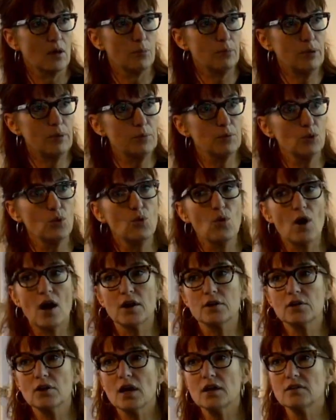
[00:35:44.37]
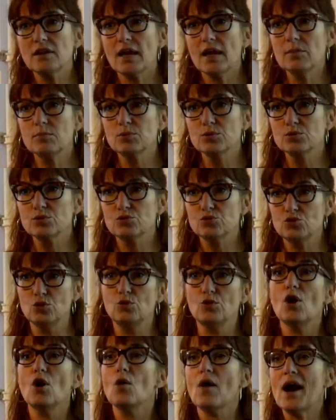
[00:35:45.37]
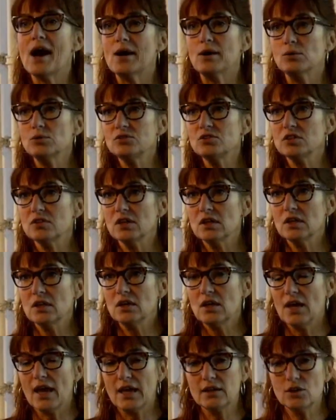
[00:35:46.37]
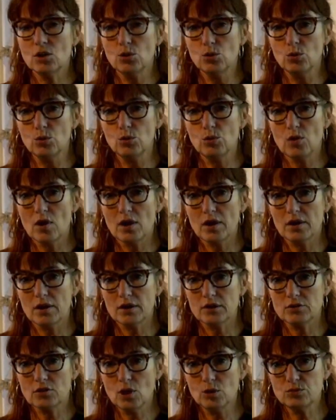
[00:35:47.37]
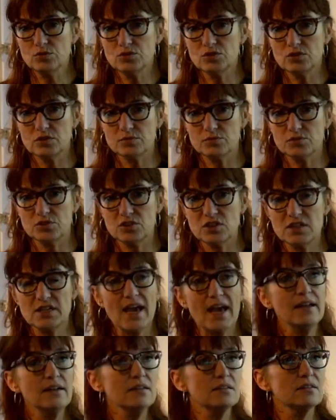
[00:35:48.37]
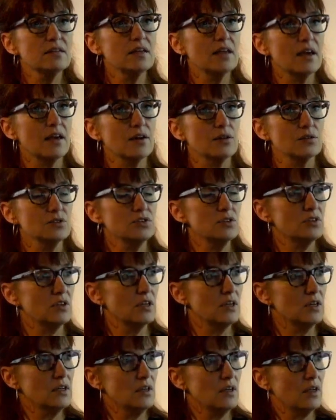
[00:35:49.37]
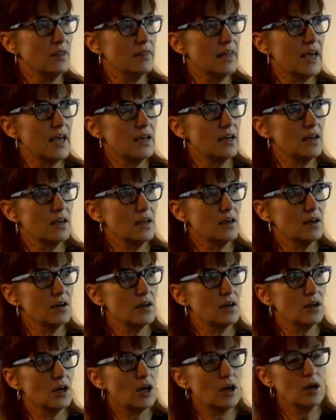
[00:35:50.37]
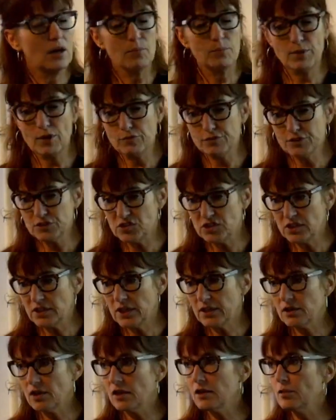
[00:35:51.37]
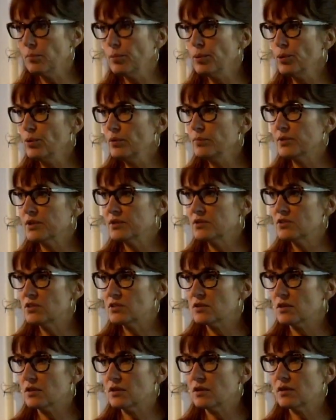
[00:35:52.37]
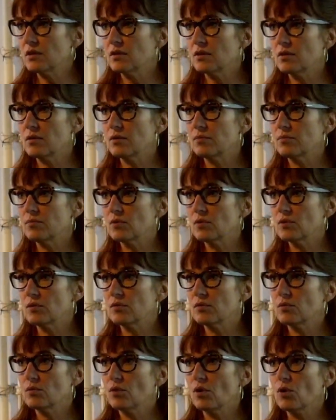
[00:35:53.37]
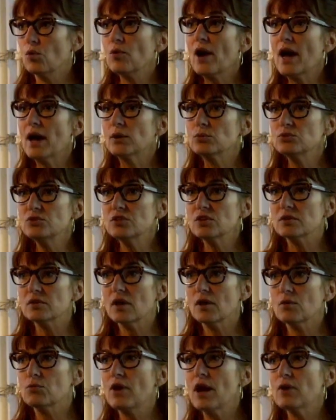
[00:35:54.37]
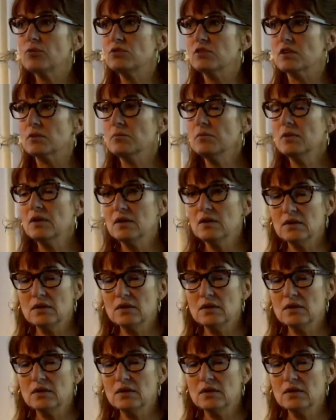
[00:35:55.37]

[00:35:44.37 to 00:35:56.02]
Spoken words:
people who are not able to go out and who don't see anything else than poverty and unemployment around them,